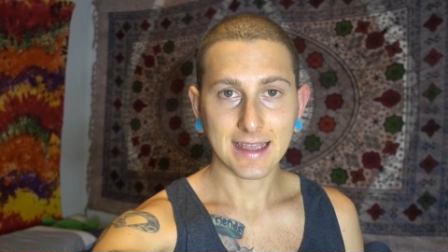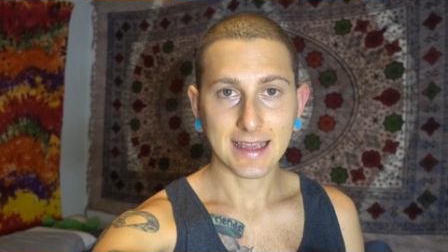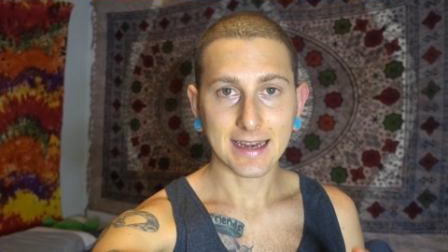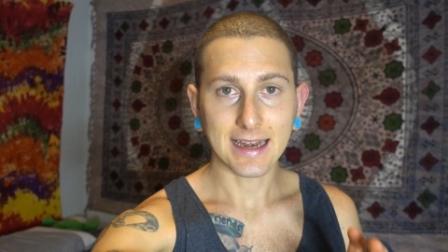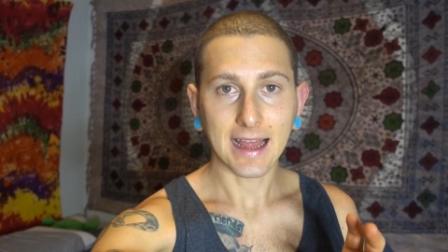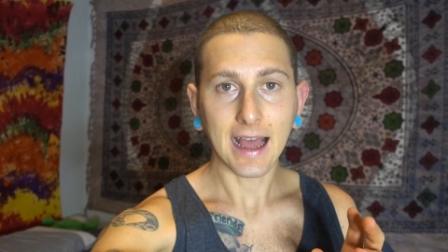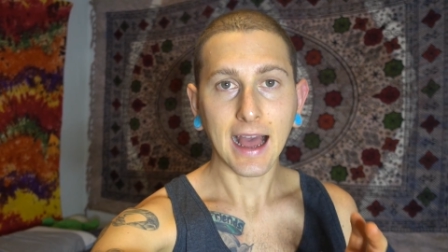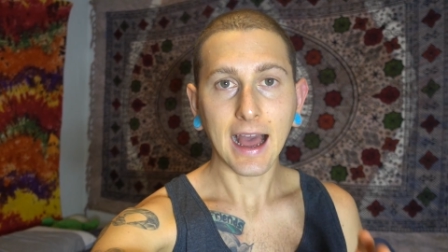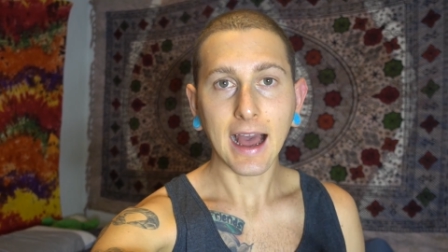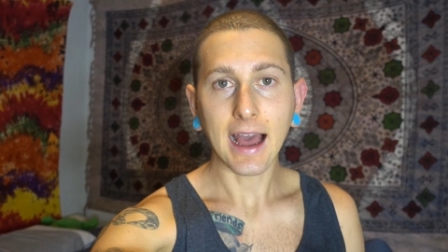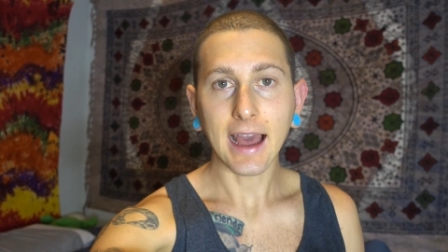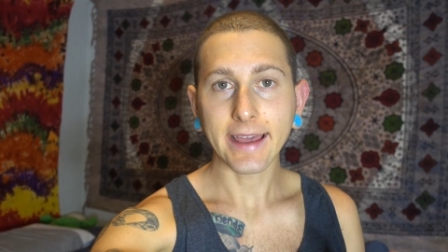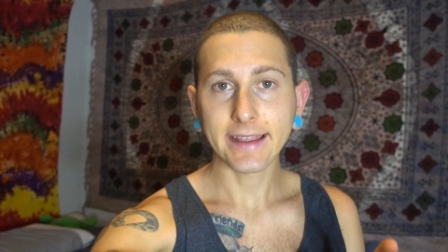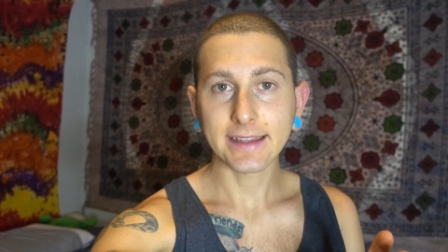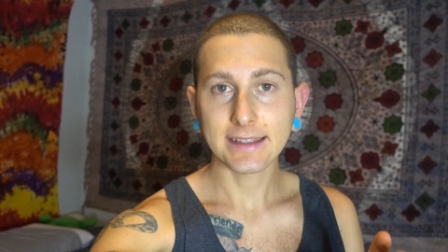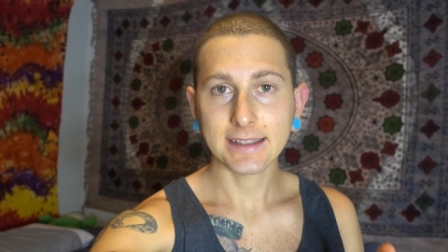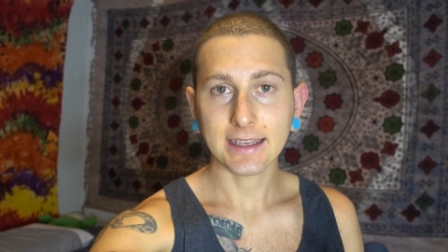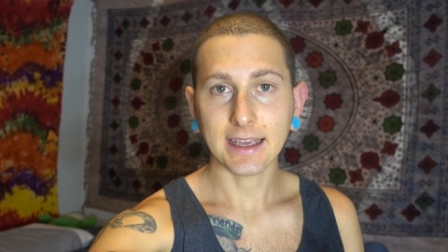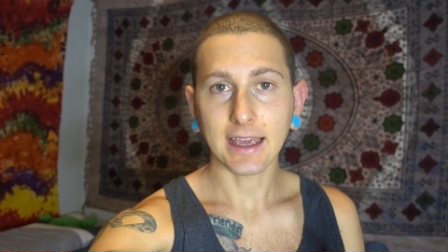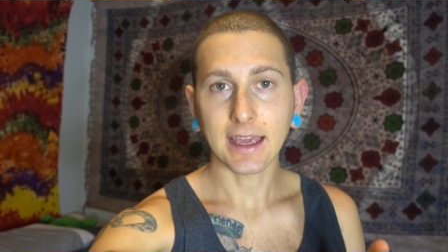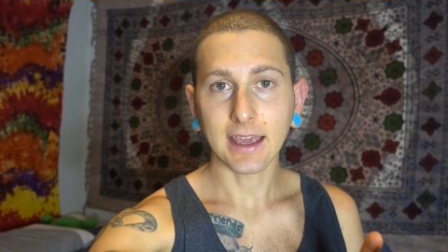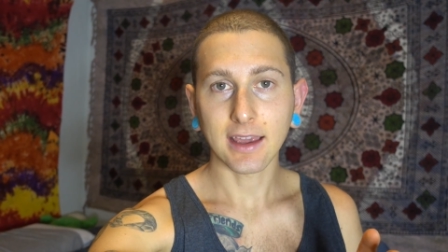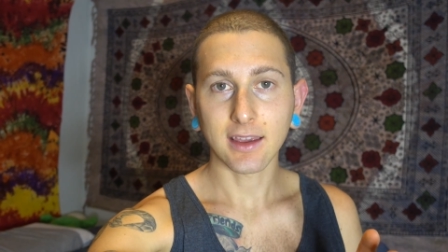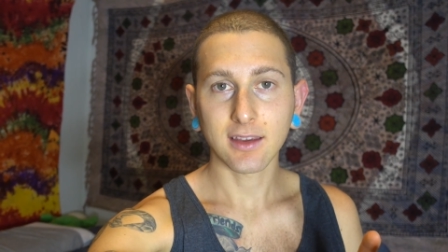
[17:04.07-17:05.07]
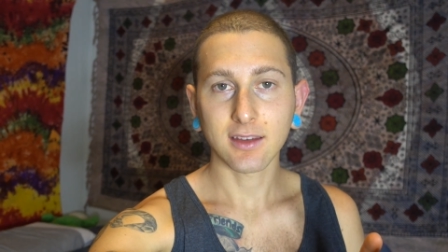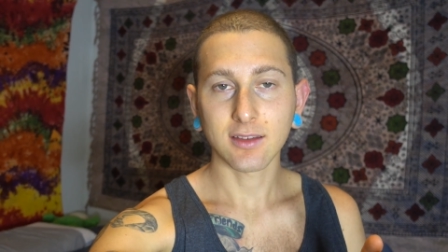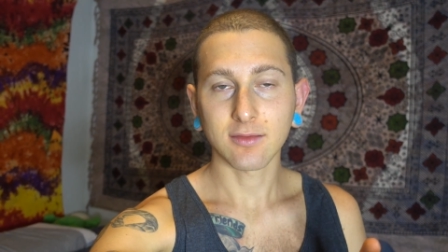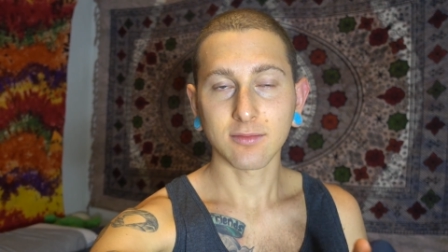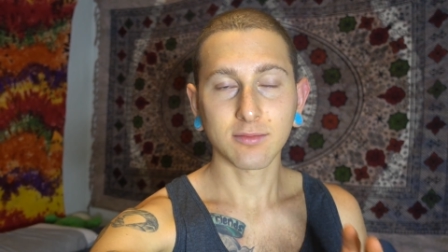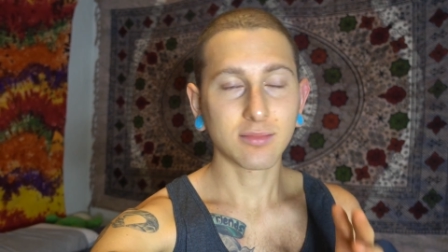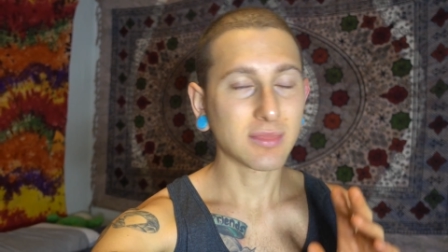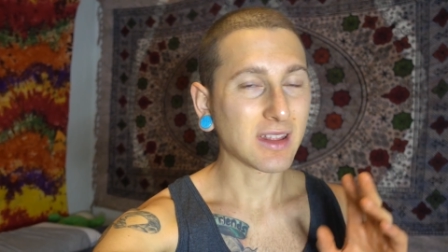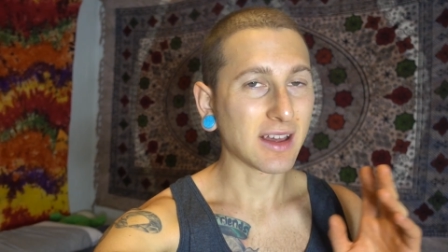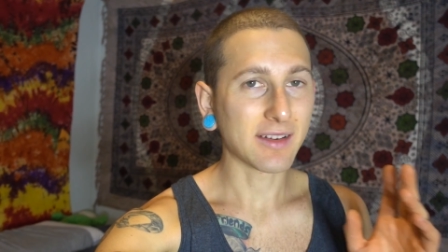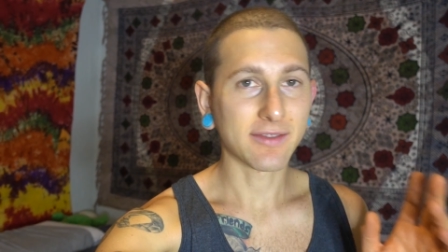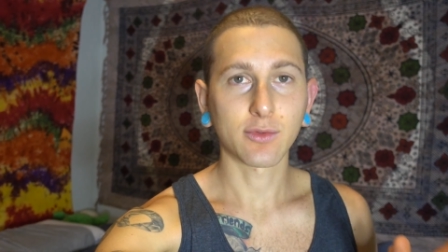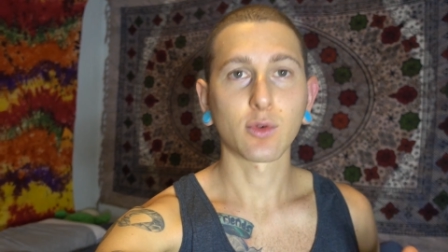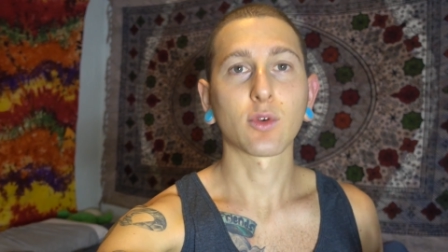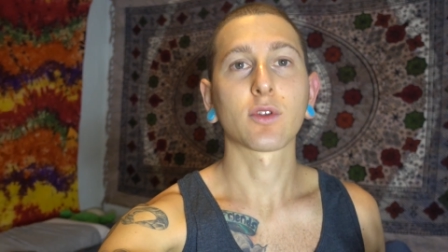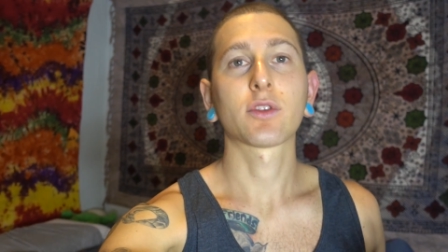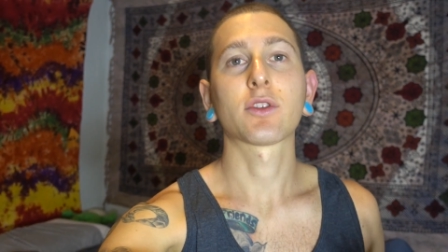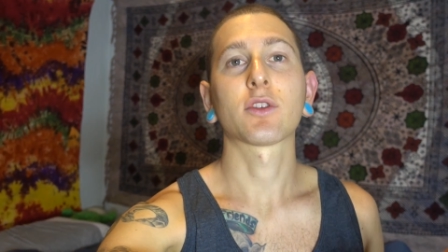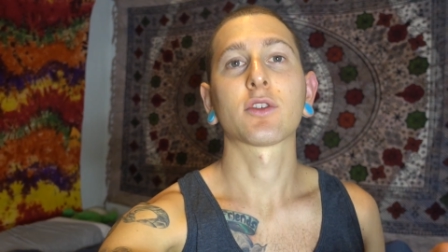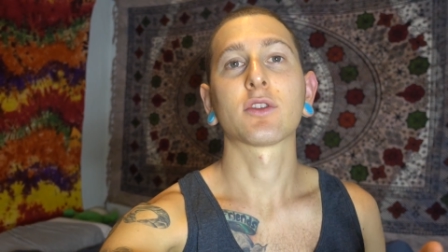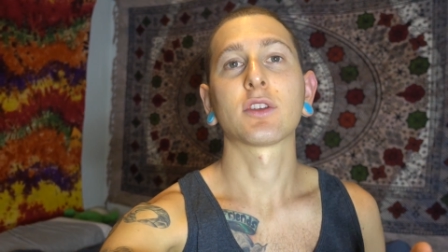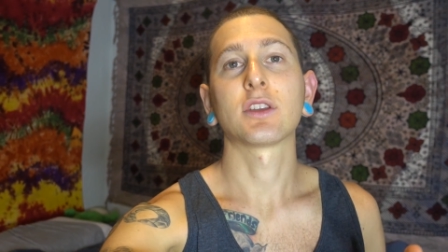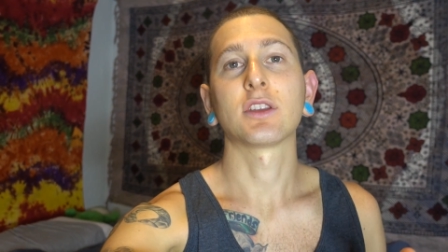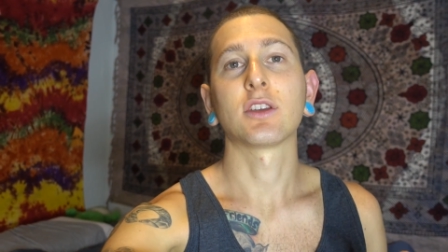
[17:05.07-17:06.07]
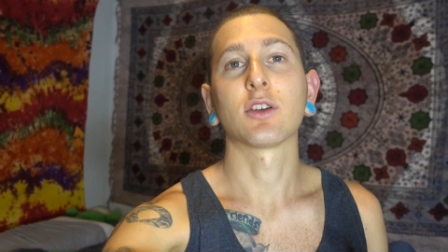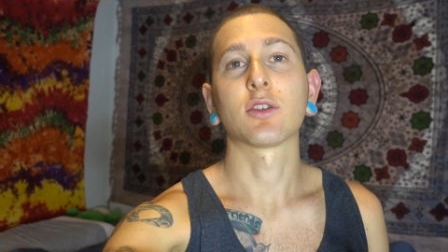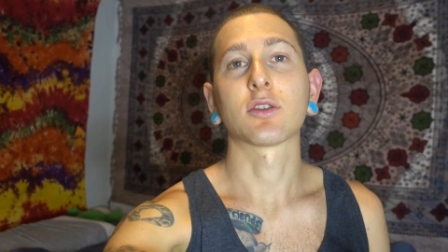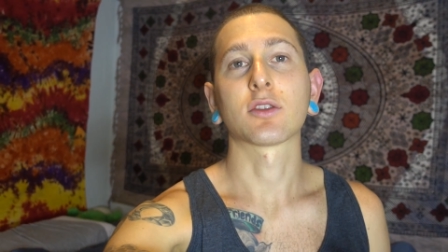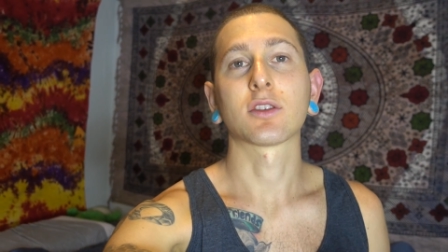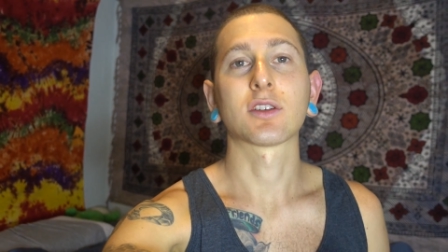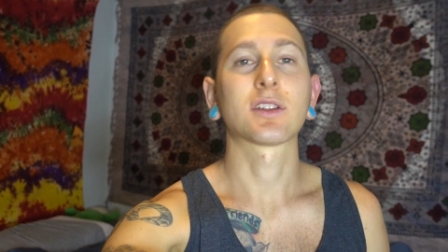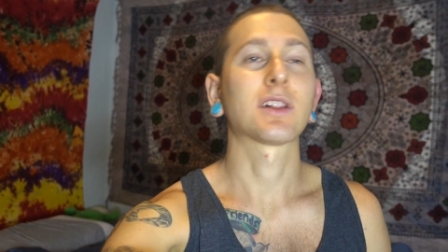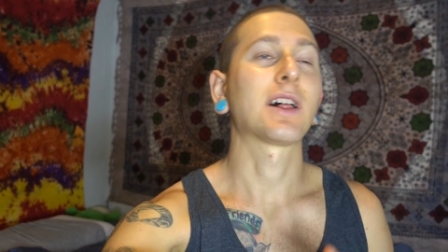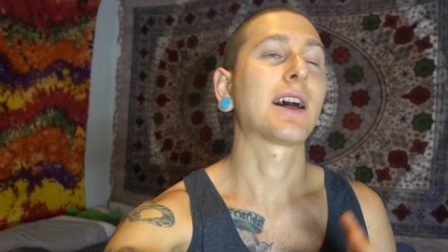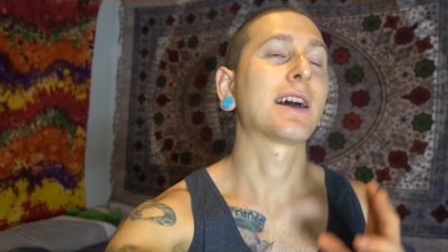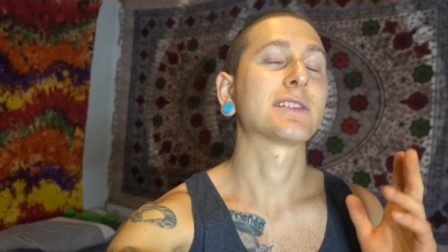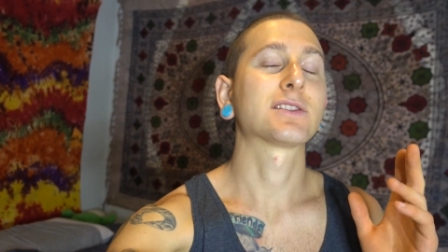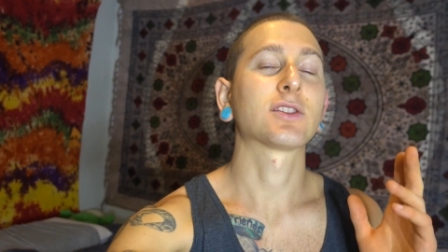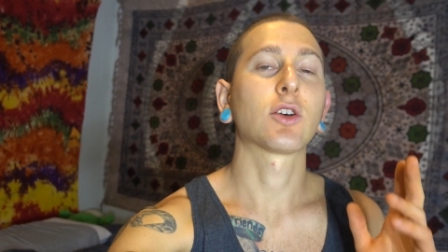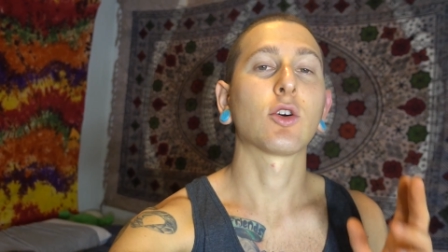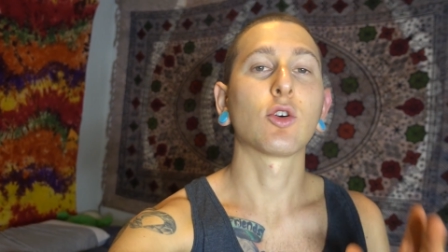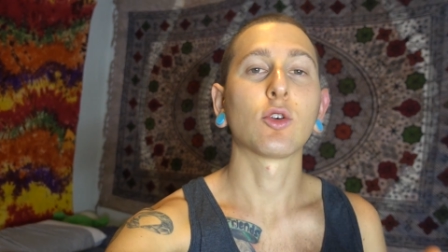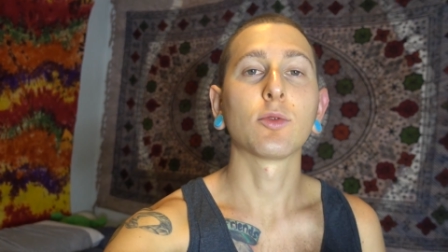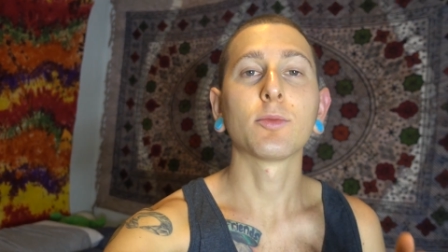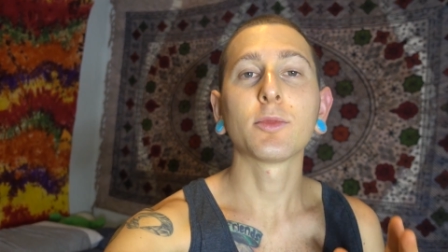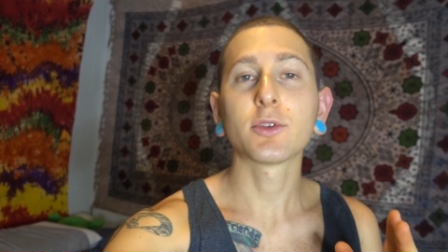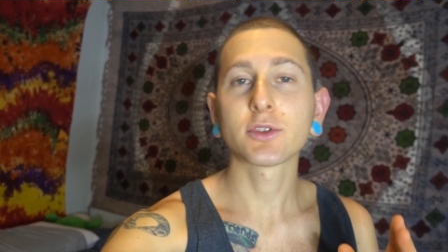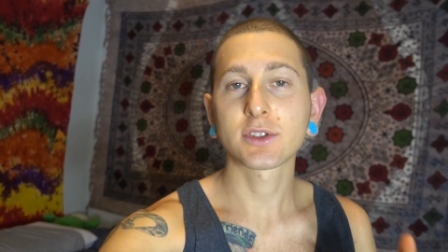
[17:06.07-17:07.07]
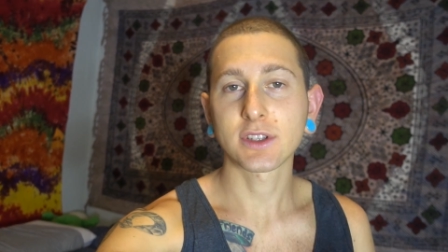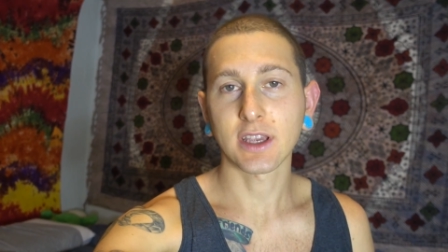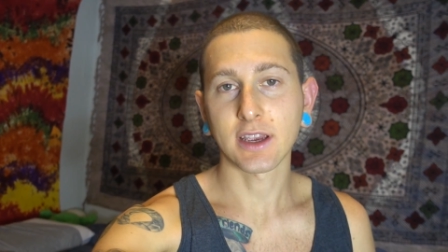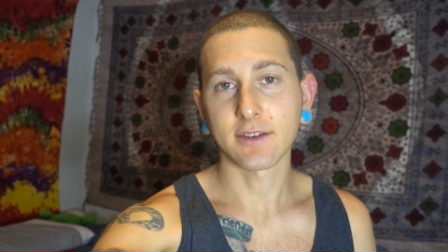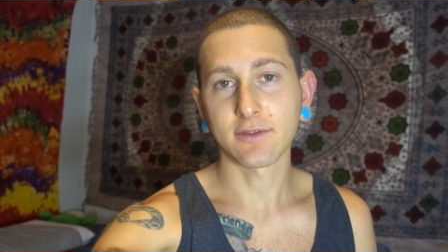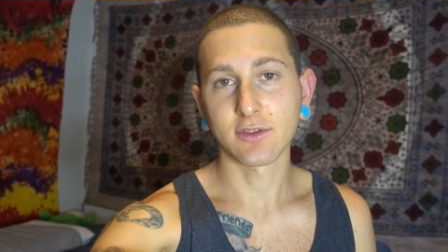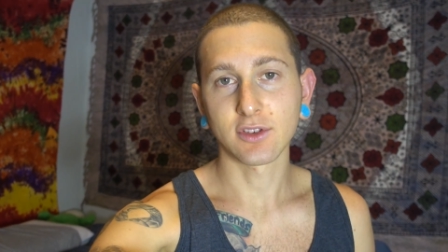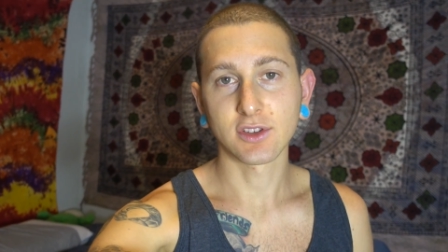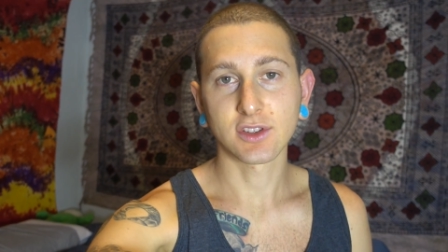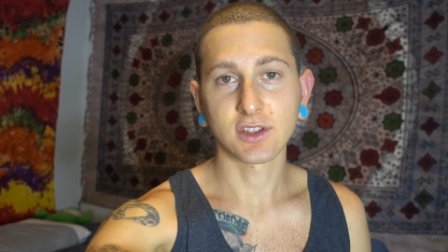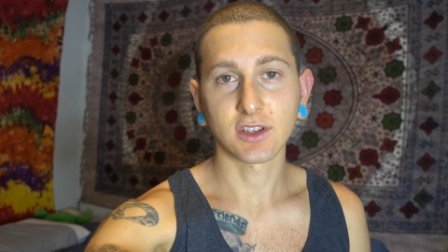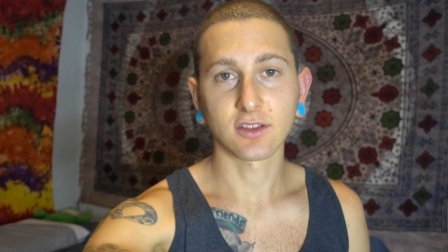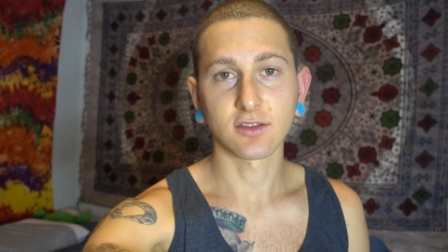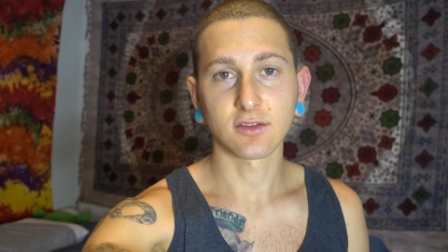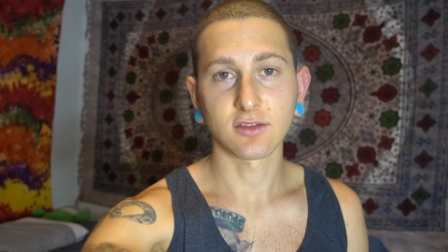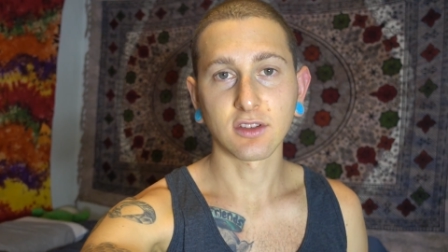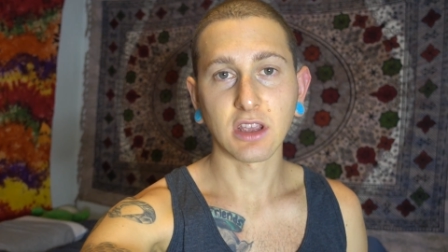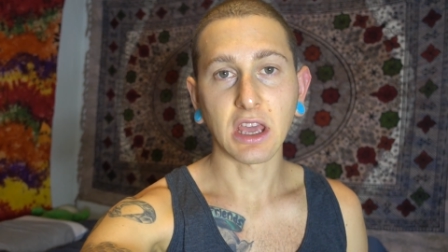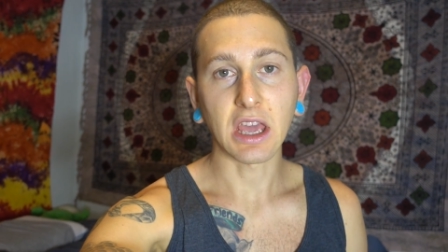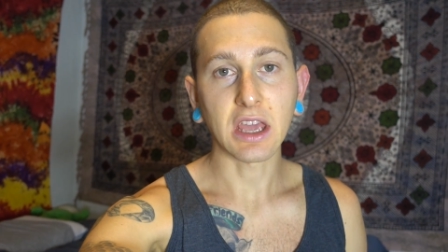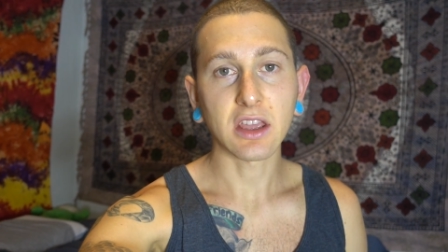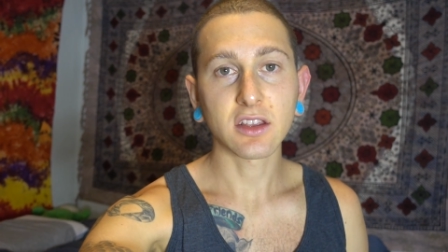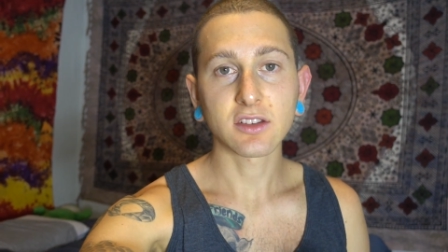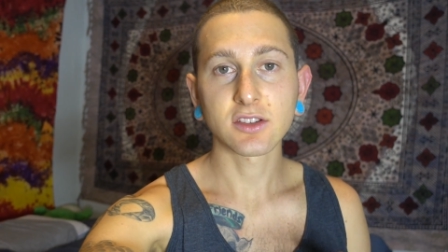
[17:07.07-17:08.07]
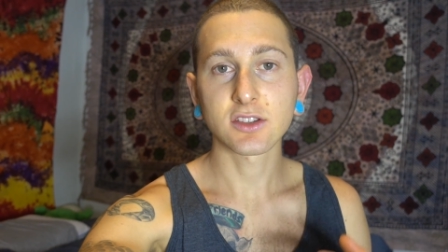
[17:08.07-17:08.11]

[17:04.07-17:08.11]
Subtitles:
and I take that 4:30 yoga class almost every single day.